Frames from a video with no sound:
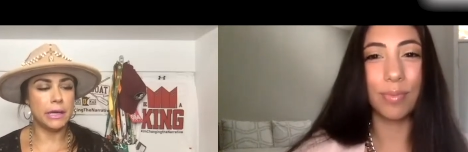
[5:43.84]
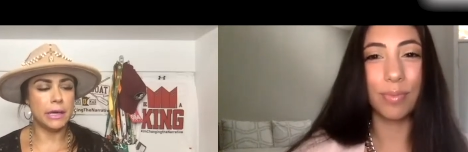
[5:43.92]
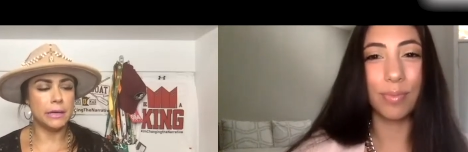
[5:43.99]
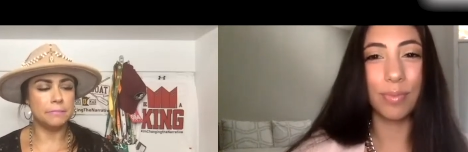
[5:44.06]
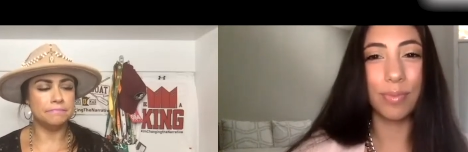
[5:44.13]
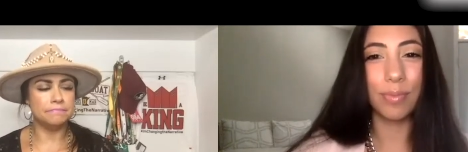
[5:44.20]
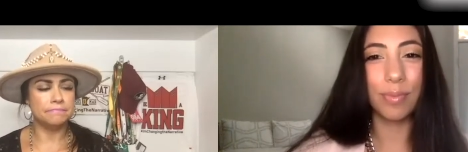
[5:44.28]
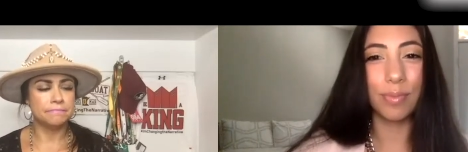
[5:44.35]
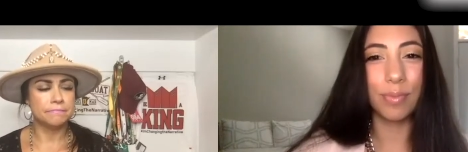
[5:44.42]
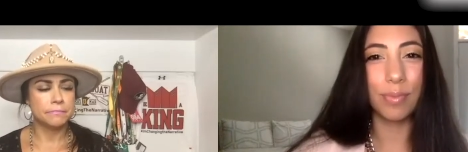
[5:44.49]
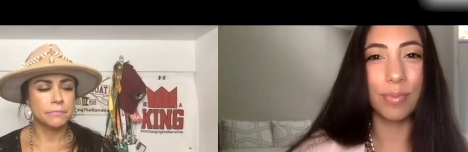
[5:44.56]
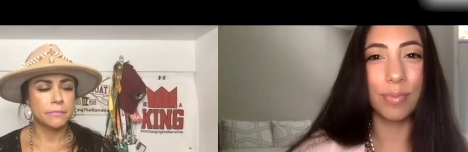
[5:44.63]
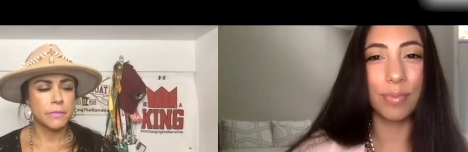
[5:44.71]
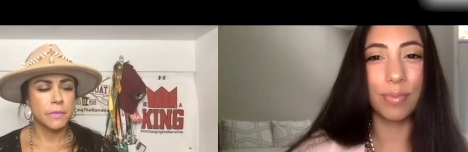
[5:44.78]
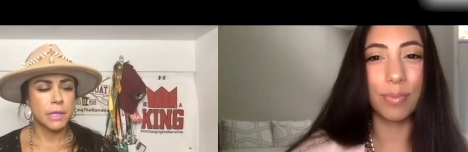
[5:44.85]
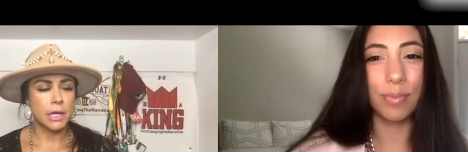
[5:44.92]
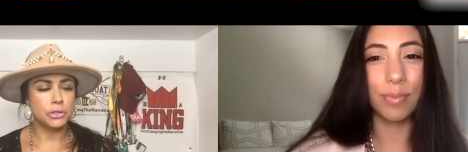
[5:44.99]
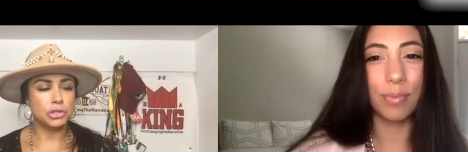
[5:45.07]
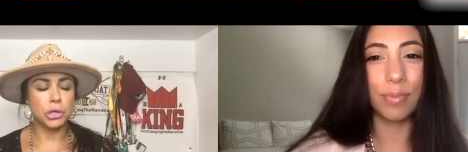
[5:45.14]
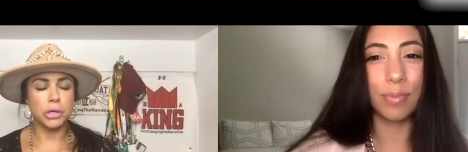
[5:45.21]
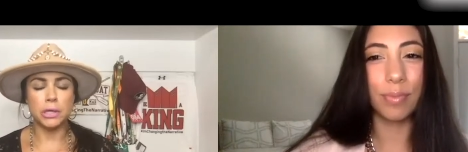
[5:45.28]
Speaker 1: um, a
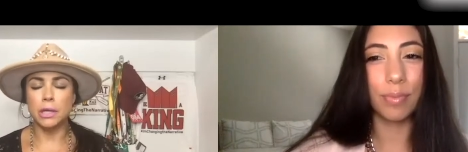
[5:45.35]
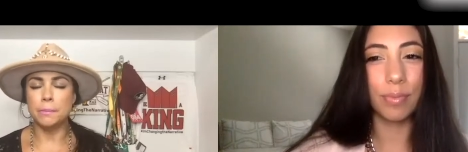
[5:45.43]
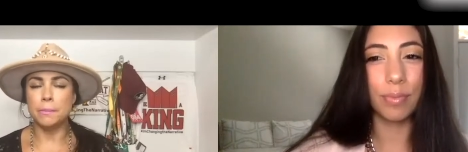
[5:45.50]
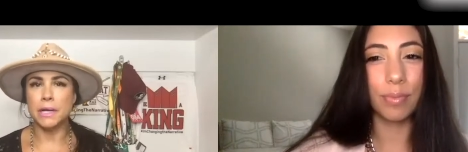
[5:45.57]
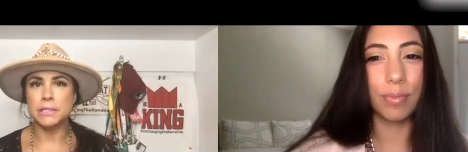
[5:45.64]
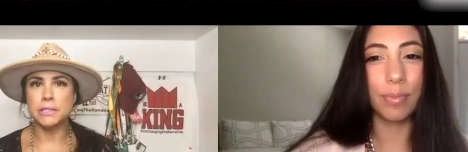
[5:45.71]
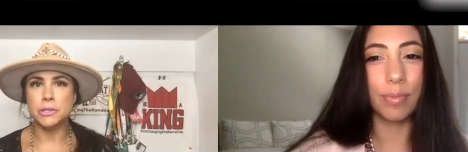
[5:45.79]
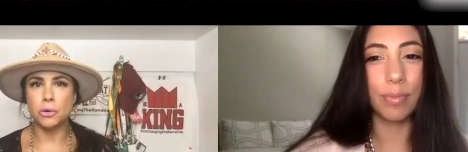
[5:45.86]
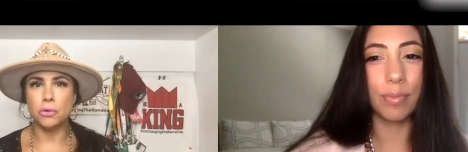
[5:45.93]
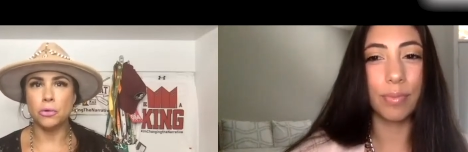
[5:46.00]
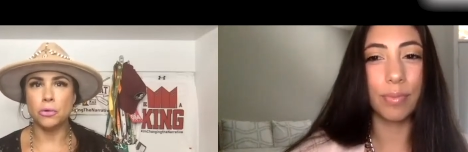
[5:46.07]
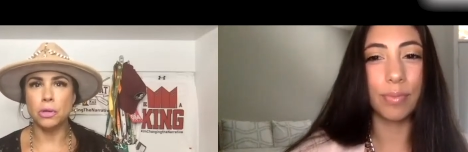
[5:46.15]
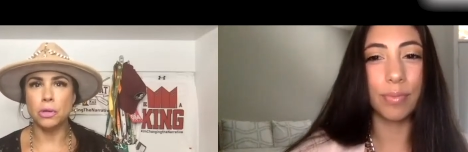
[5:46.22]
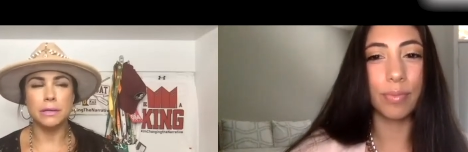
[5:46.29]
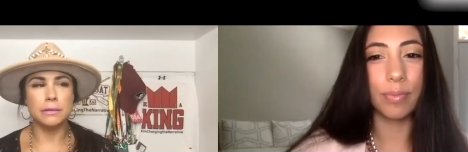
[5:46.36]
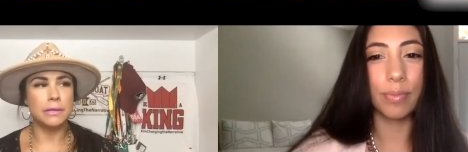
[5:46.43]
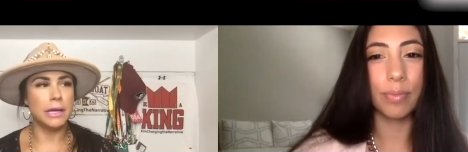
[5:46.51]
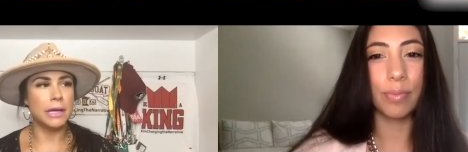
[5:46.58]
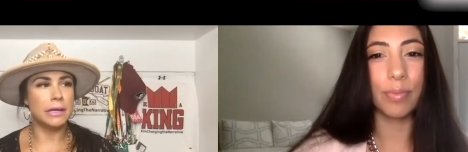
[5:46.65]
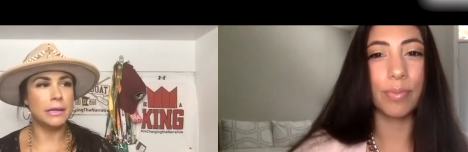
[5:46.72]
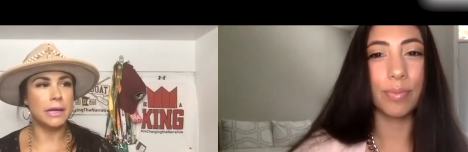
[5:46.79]
trickle in my soul, a,
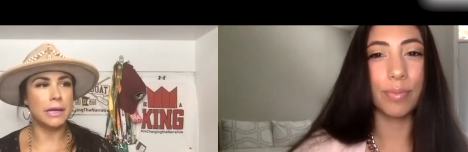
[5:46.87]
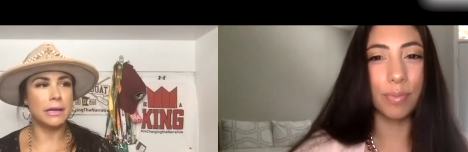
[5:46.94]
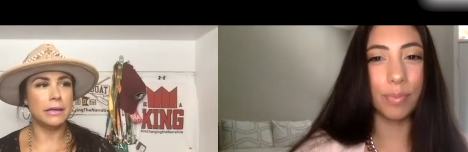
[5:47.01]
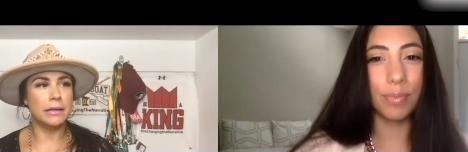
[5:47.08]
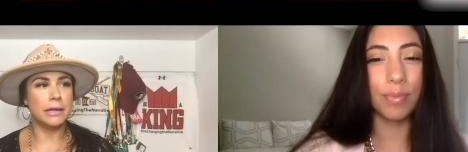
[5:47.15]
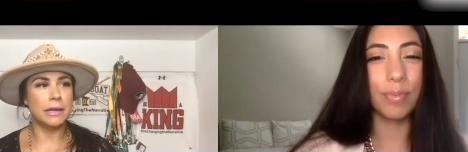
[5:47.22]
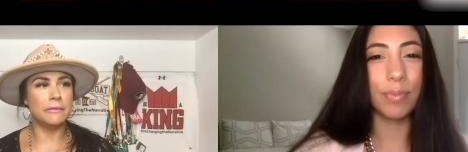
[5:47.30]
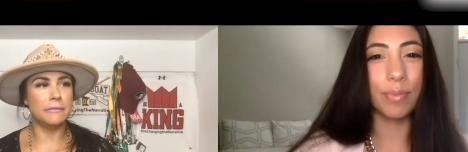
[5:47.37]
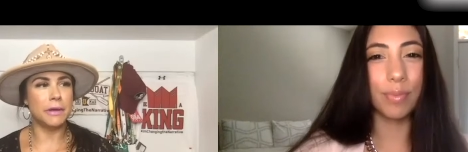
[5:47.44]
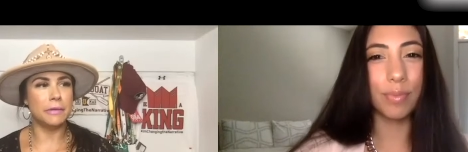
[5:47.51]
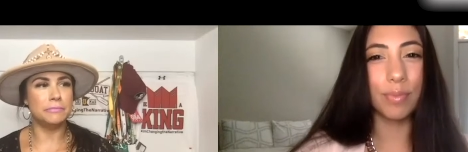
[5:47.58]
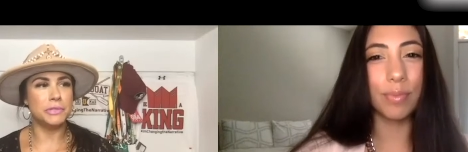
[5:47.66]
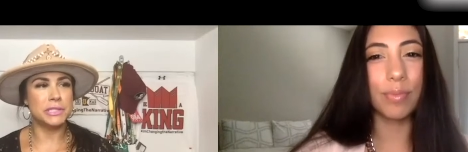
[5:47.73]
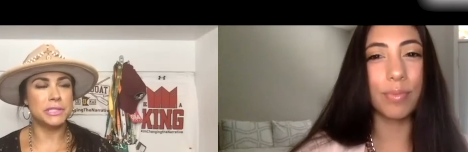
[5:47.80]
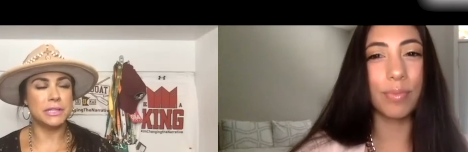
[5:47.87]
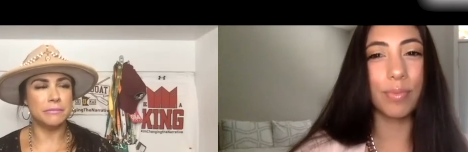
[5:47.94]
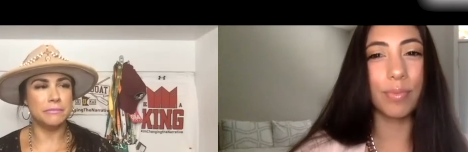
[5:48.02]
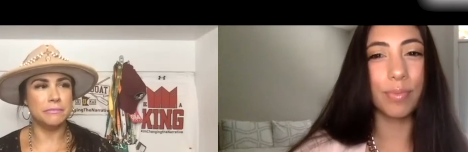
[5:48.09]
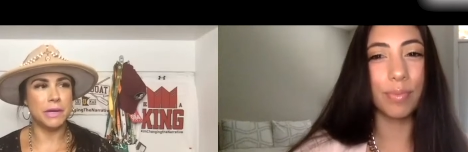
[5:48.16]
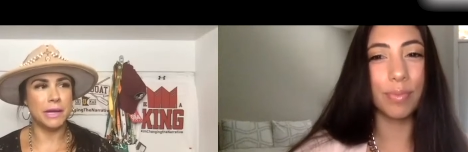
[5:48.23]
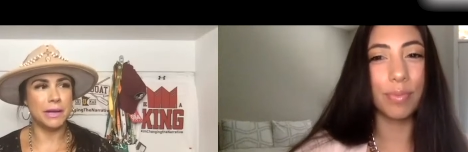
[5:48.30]
a, a, a just a,
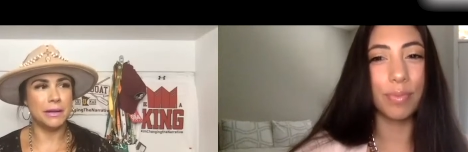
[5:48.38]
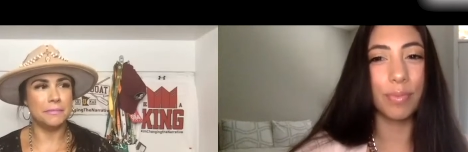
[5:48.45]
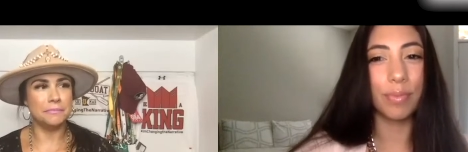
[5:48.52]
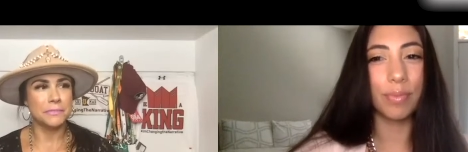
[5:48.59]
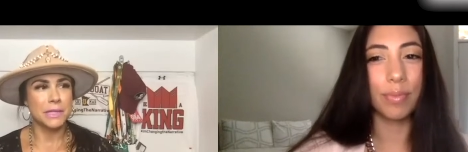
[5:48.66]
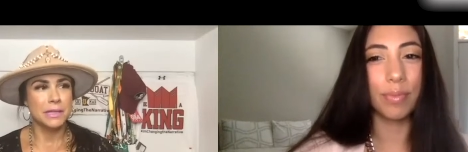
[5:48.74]
um,